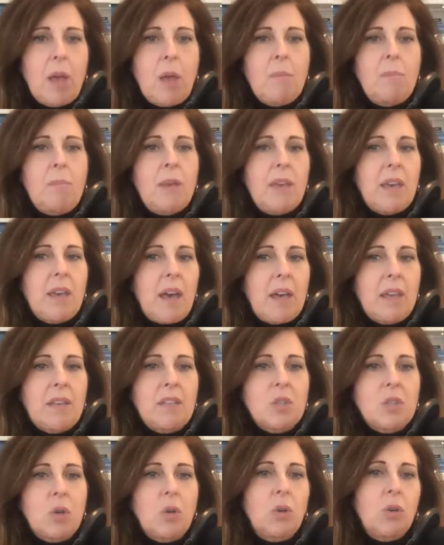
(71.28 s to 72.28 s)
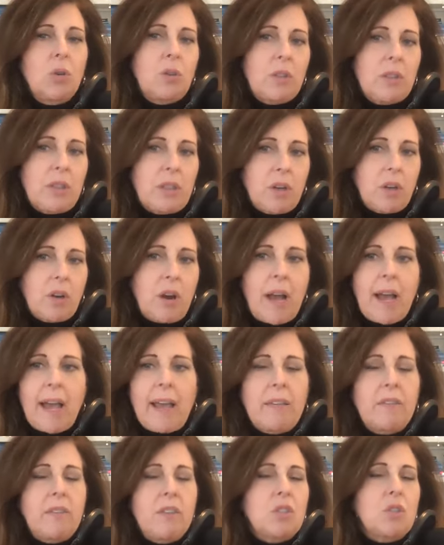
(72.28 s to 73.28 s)
Because earlier I
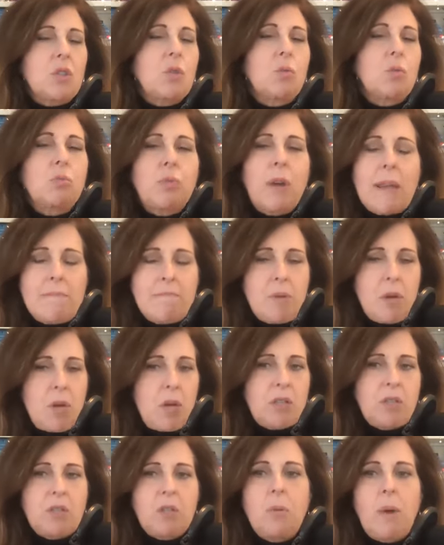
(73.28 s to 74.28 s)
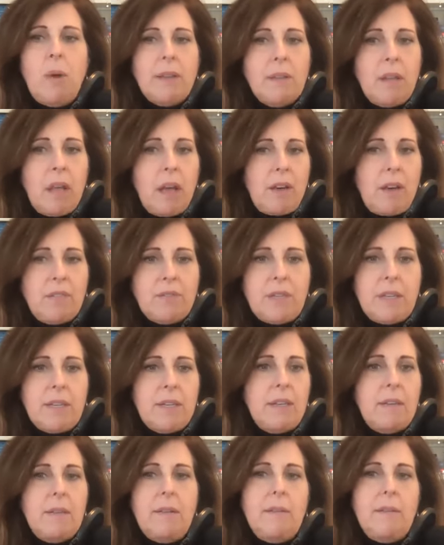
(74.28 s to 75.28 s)
had this great boss who I loved,
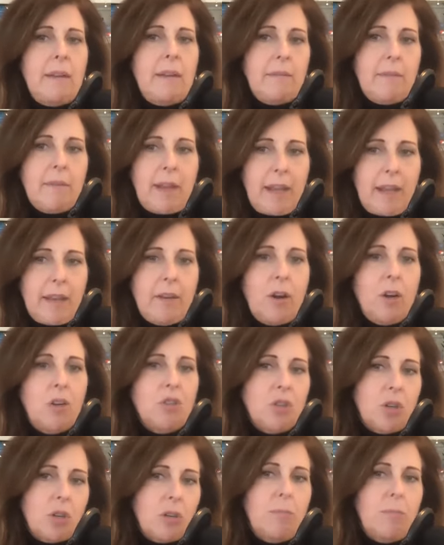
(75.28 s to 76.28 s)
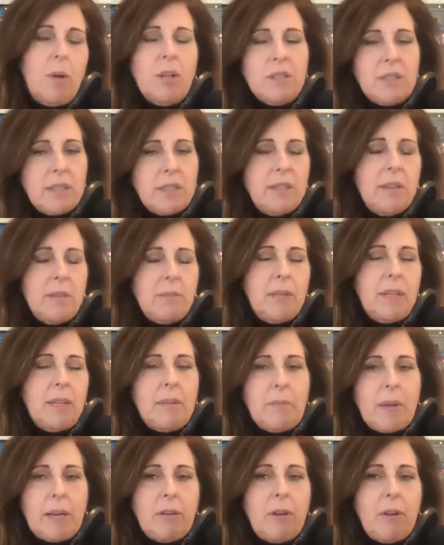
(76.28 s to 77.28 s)
and our jerk boss ended up letting
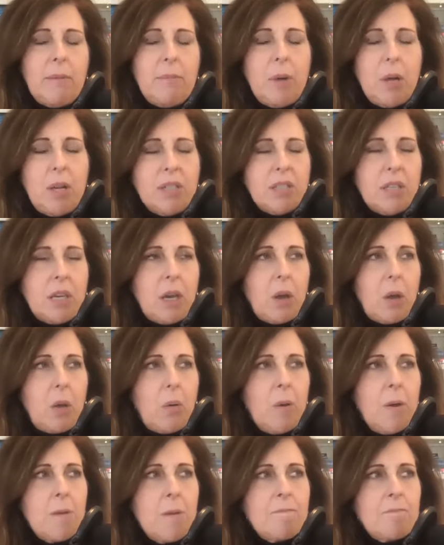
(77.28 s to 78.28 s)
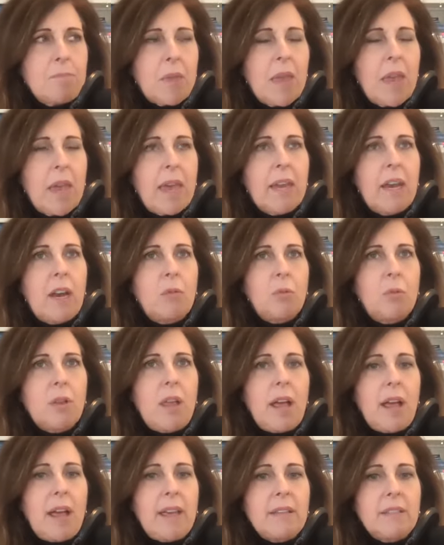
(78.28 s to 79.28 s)
my great boss go. And I
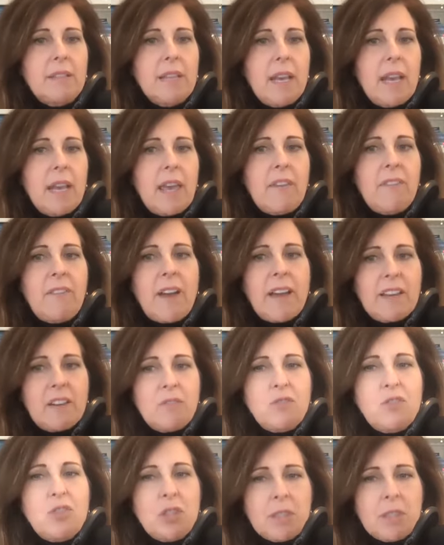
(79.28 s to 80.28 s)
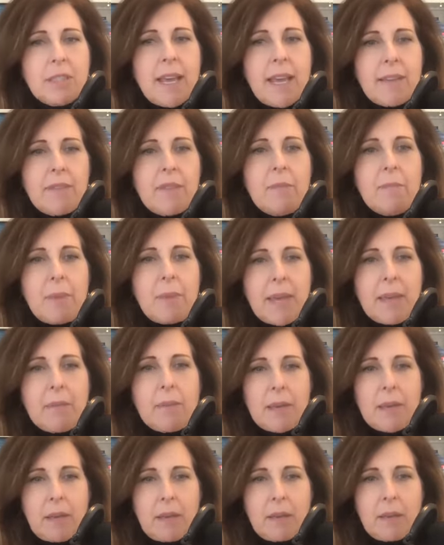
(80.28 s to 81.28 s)
realized if I'd have just had the
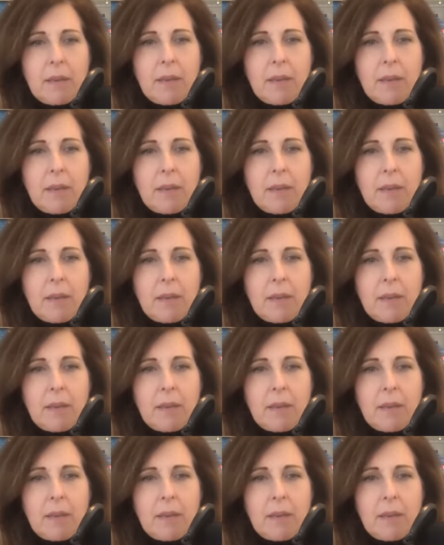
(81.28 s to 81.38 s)
baby,